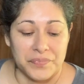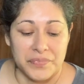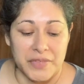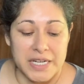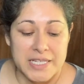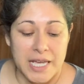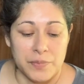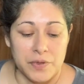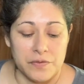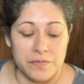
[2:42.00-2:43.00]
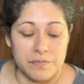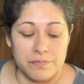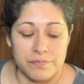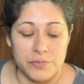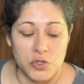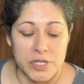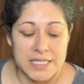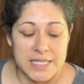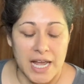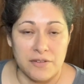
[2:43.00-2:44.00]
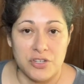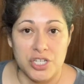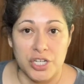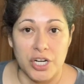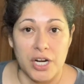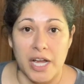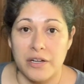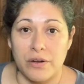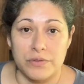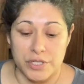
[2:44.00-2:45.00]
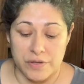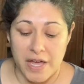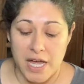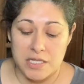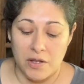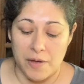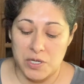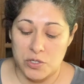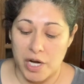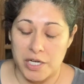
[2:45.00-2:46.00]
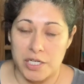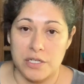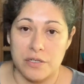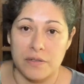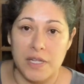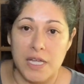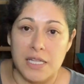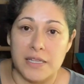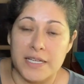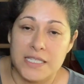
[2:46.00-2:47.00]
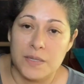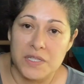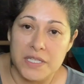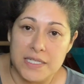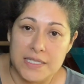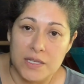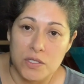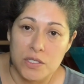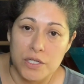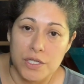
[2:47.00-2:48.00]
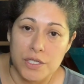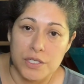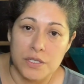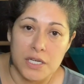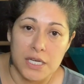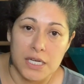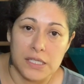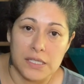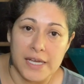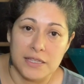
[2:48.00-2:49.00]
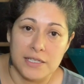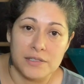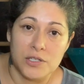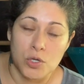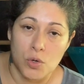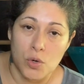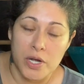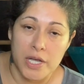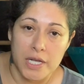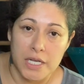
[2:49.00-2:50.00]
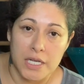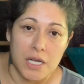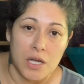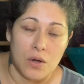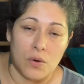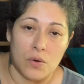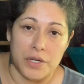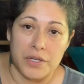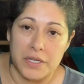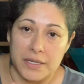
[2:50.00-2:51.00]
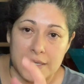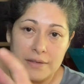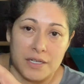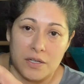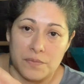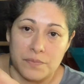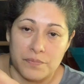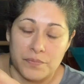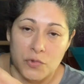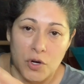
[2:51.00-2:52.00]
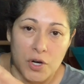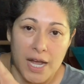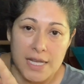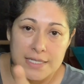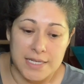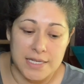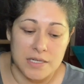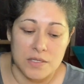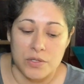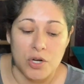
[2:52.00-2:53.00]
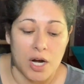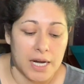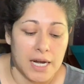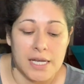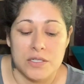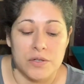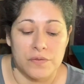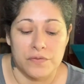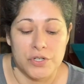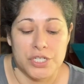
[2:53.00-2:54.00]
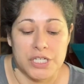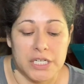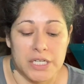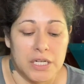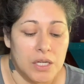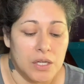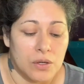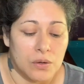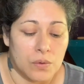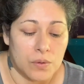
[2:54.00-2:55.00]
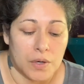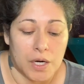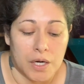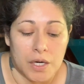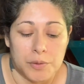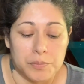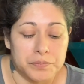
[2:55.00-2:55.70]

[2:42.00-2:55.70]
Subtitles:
any type of drinks that have sugar, I don't do that. So I've been trying to do like some of these seltzers. You can get like the LaCroix, or you can get, Kroger has these, or Target has their own version, or